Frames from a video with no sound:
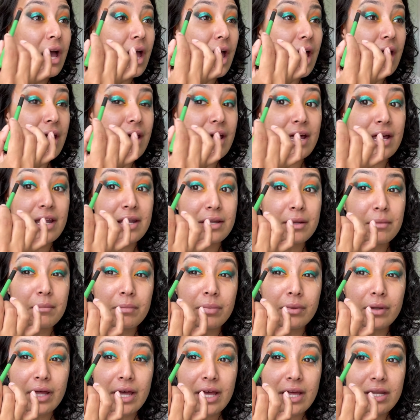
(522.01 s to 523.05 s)
And
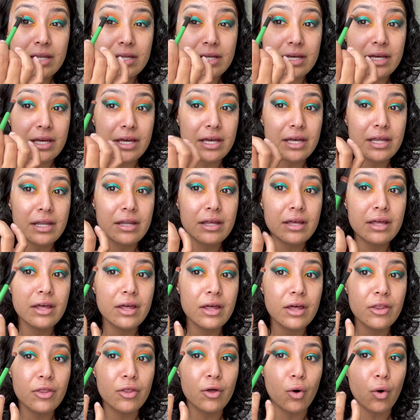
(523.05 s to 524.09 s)
blend in
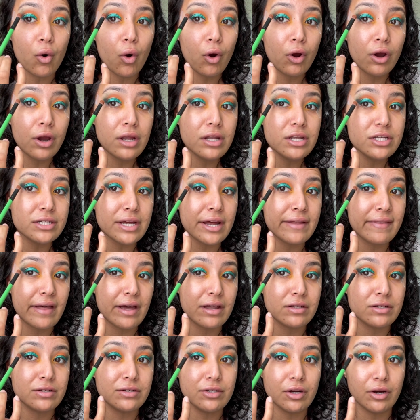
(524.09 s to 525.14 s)
the orange and
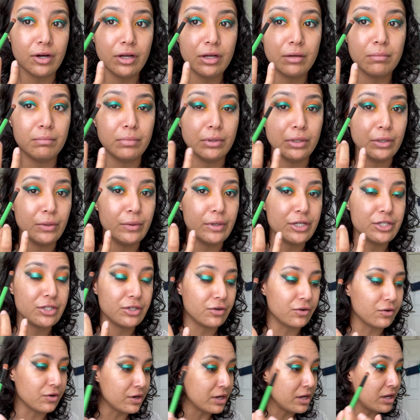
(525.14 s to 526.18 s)
that dark bluish
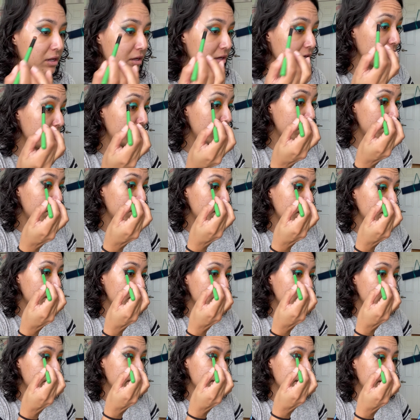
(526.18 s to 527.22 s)
green
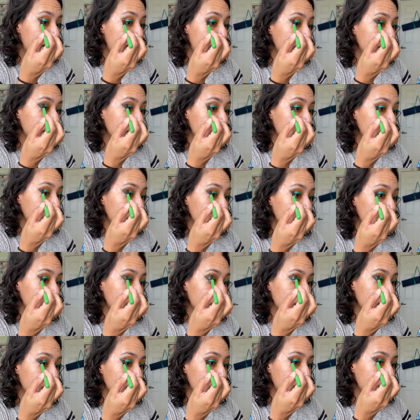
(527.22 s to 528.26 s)
that we had added in the
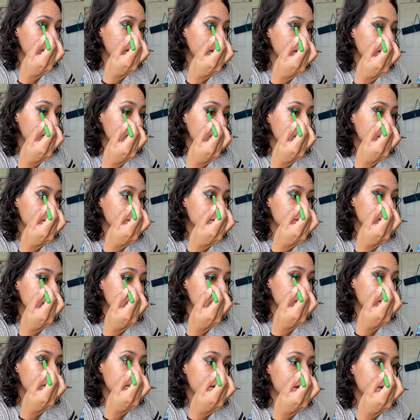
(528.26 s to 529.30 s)
beginning, just
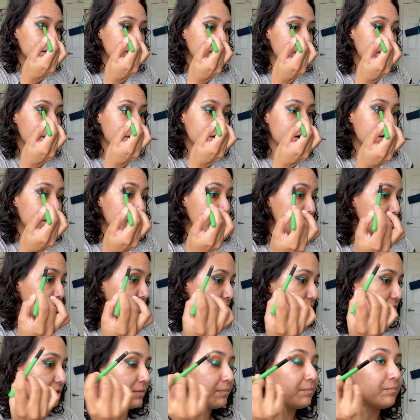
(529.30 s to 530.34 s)
so that there
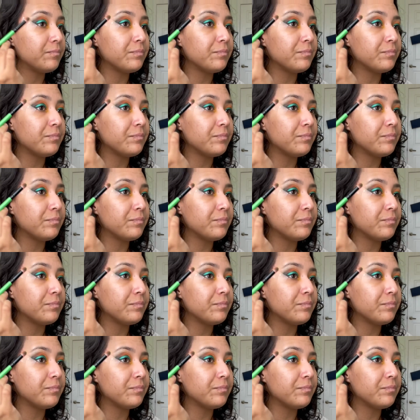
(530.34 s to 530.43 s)
is